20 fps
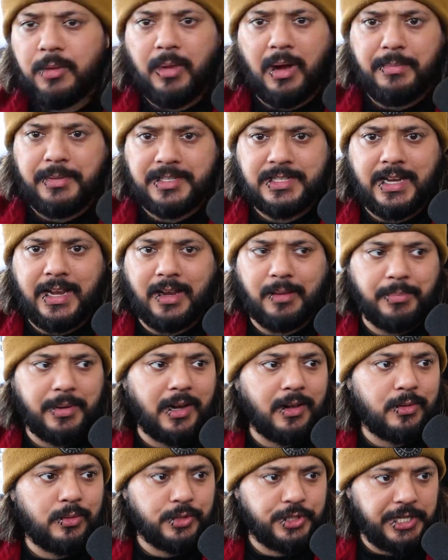you might be saying, but
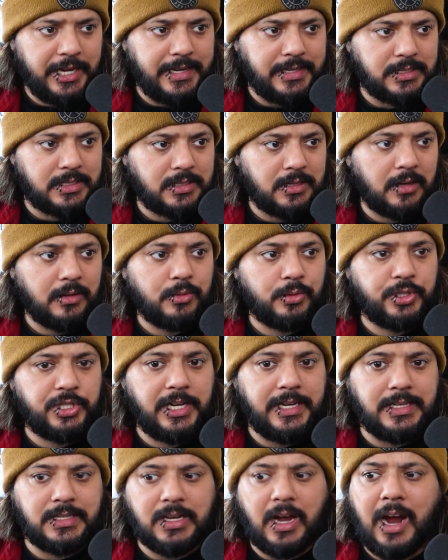Uncle Jace,
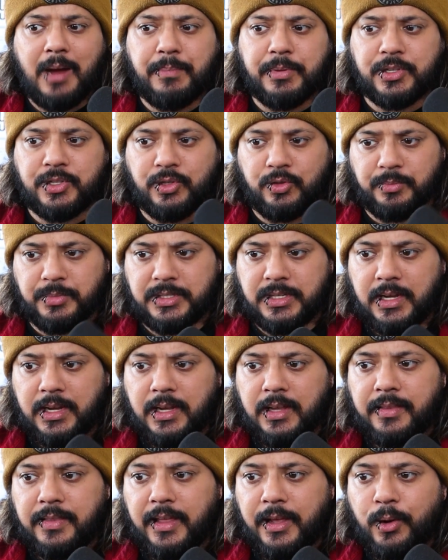hypertubes,
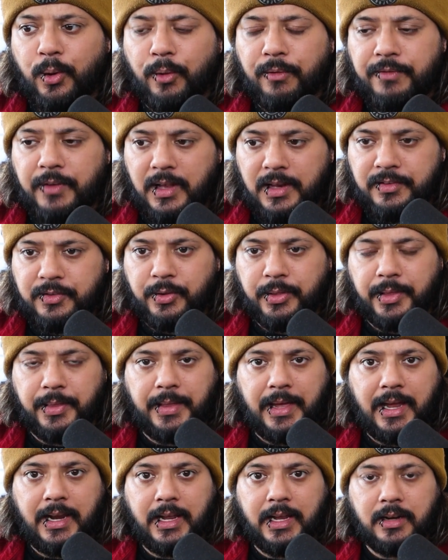they go faster than
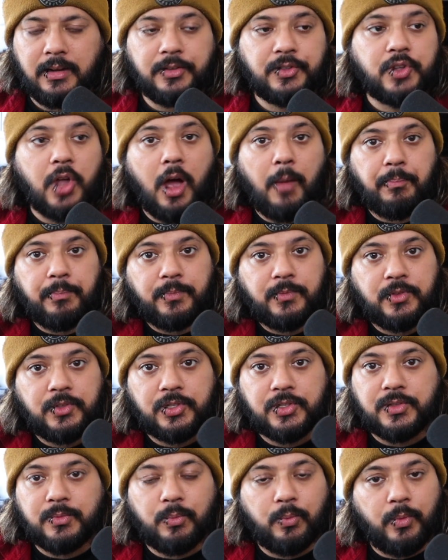that. And stop,
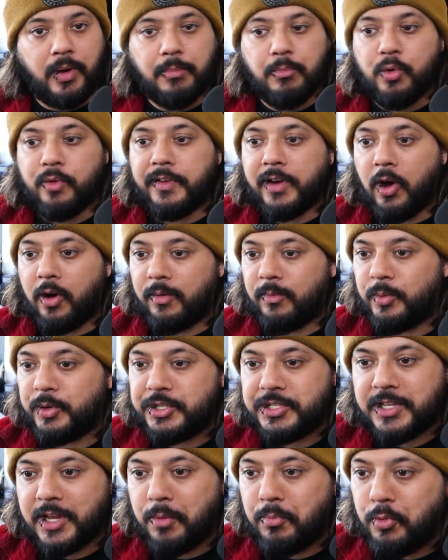we're moving on. We're
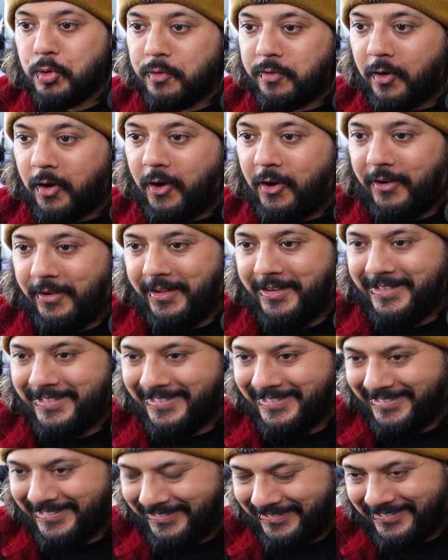just gonna move on.
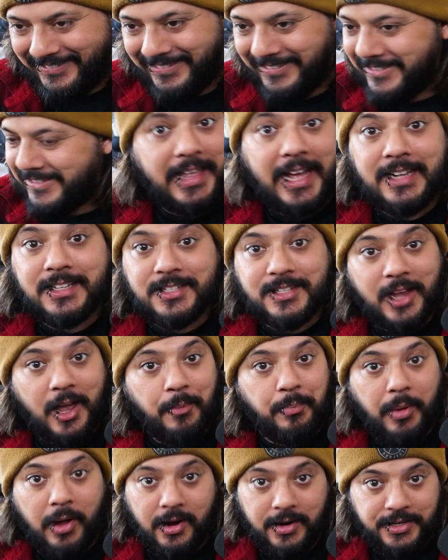That's a
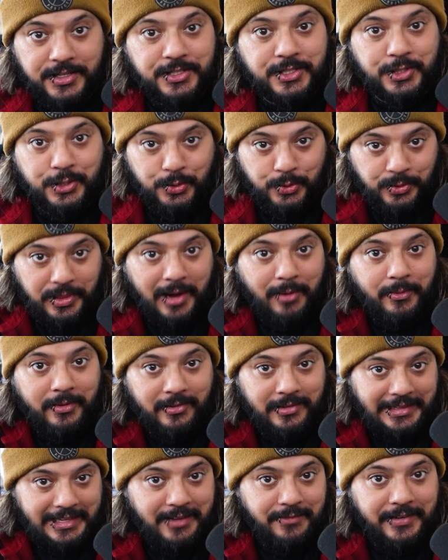bug, too, that we're
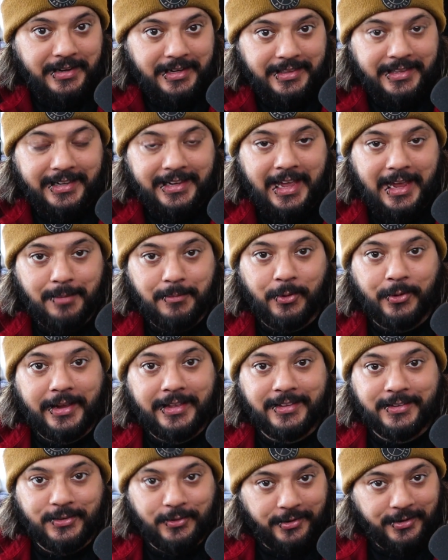leaving in the game, okay?
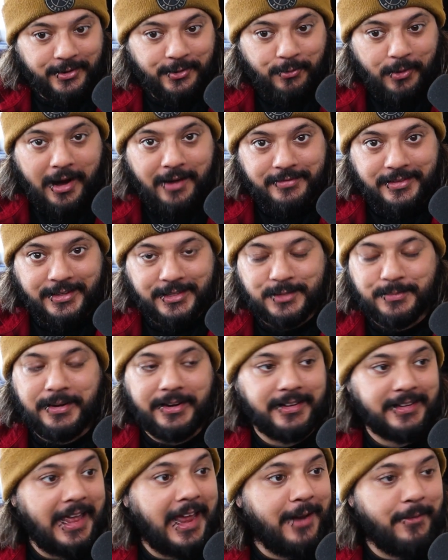It's not a crafted
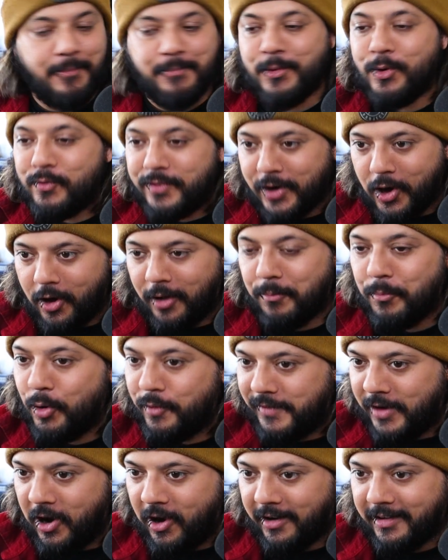experience. Anyway, moving
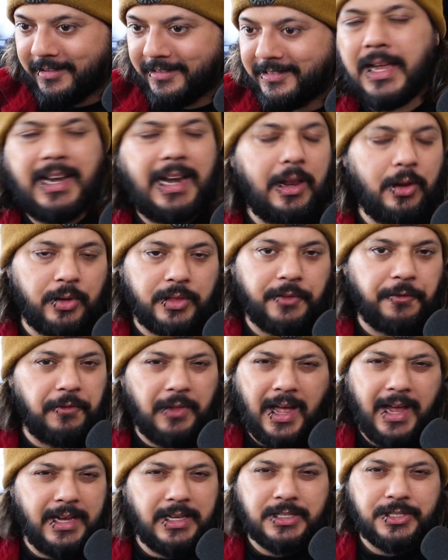on. And now, look, the
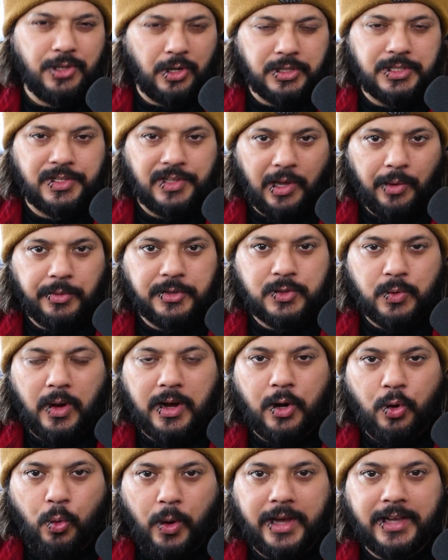flying is not slow. It's
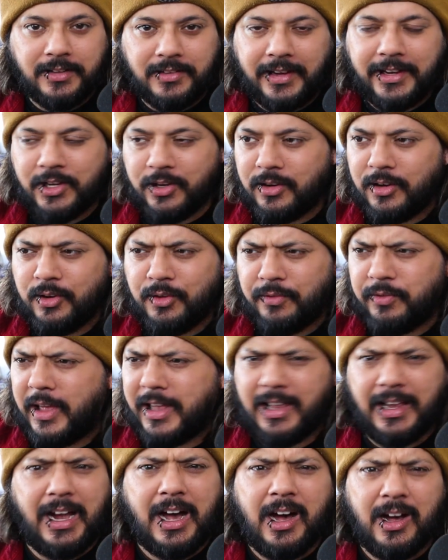quite quick. It's like you fly
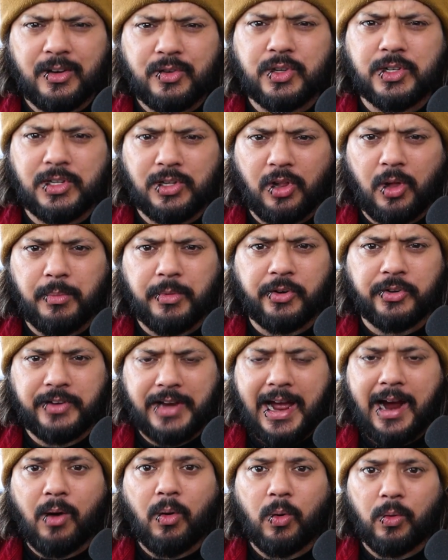like 100 kilometers an
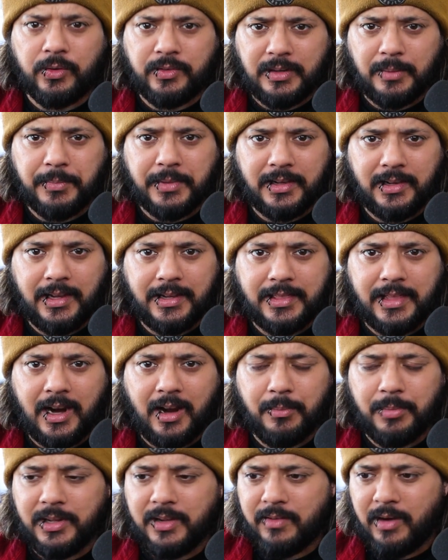hour or something like that, I
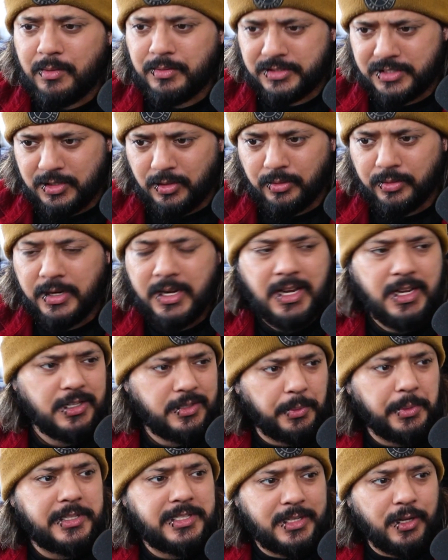believe I was told.
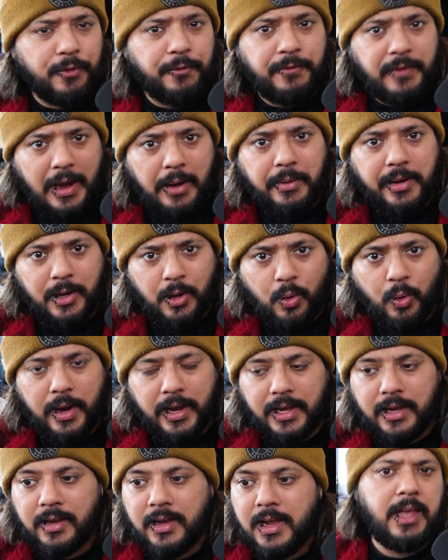So it's still very
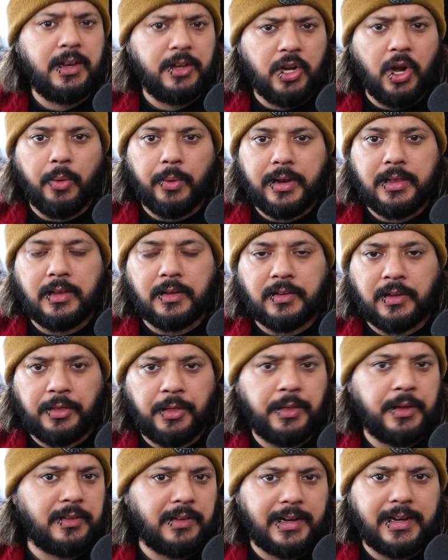quick. And, it does other
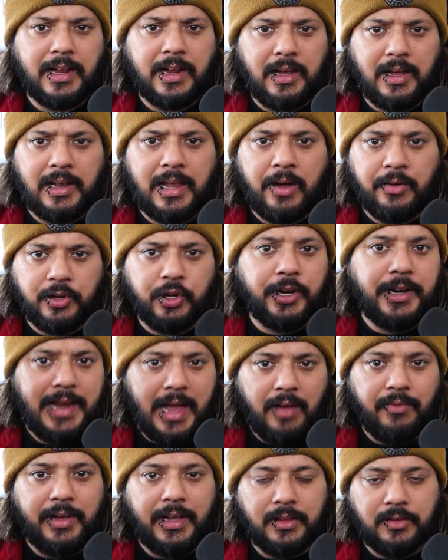things like allowing you to
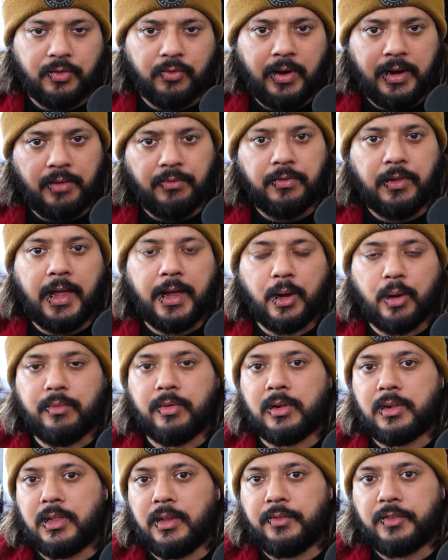navigate terrain and flying
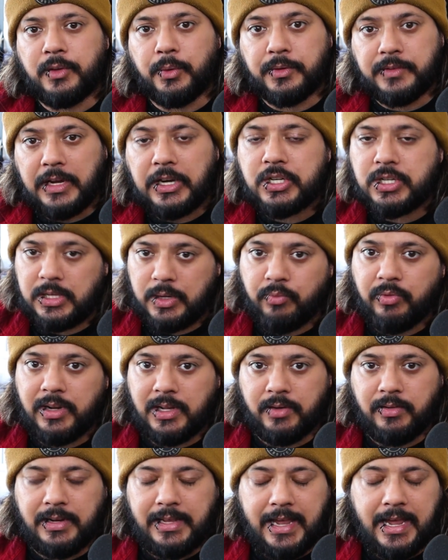over cliffs. So it's actually
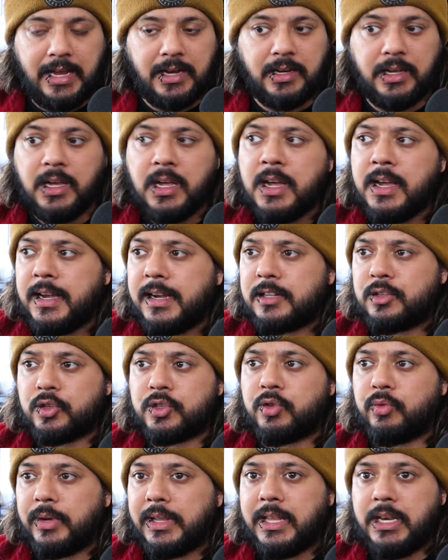really, really handy. It's
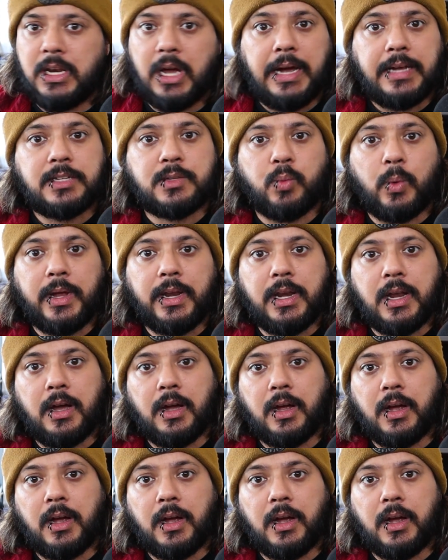also really nice when